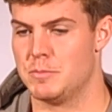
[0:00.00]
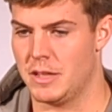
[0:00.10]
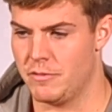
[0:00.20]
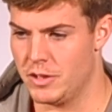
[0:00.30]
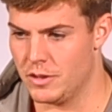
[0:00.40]

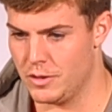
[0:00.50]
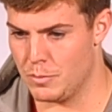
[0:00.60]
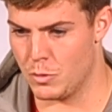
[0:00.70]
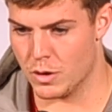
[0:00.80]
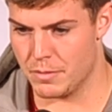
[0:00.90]
down the field a
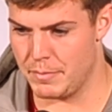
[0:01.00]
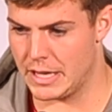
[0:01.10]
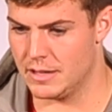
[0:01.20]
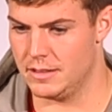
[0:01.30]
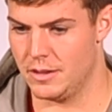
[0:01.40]
little more,
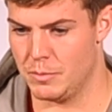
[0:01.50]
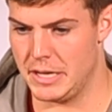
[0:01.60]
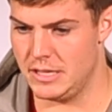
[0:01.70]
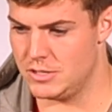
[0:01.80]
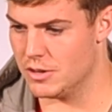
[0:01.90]
make it a little
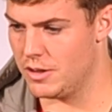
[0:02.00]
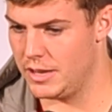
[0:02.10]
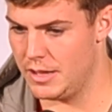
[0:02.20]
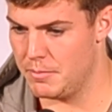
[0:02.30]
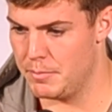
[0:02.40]
bit easier
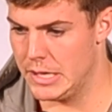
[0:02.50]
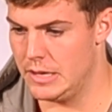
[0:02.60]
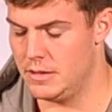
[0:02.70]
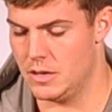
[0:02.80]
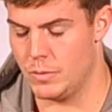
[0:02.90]
on him.
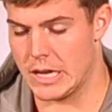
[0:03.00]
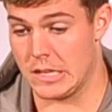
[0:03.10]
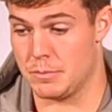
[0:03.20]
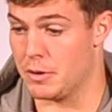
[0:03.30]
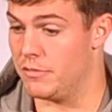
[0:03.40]
But you know, we
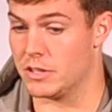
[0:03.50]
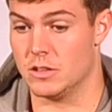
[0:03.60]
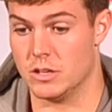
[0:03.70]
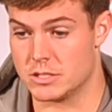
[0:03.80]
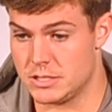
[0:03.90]
got the
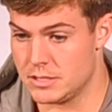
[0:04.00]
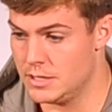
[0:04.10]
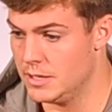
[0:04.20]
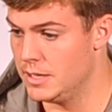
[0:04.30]
perfect looks.